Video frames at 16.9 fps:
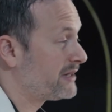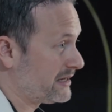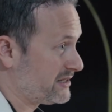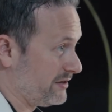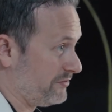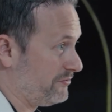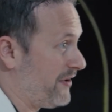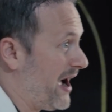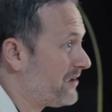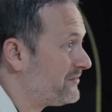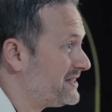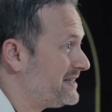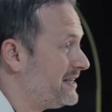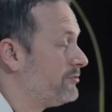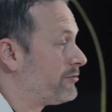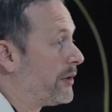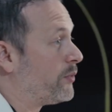That's a
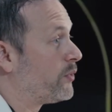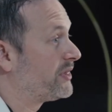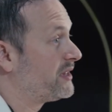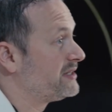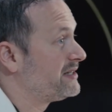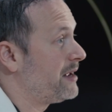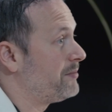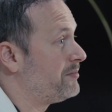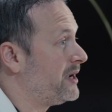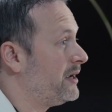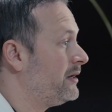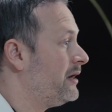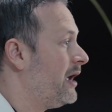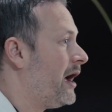5C rate. What does that mean?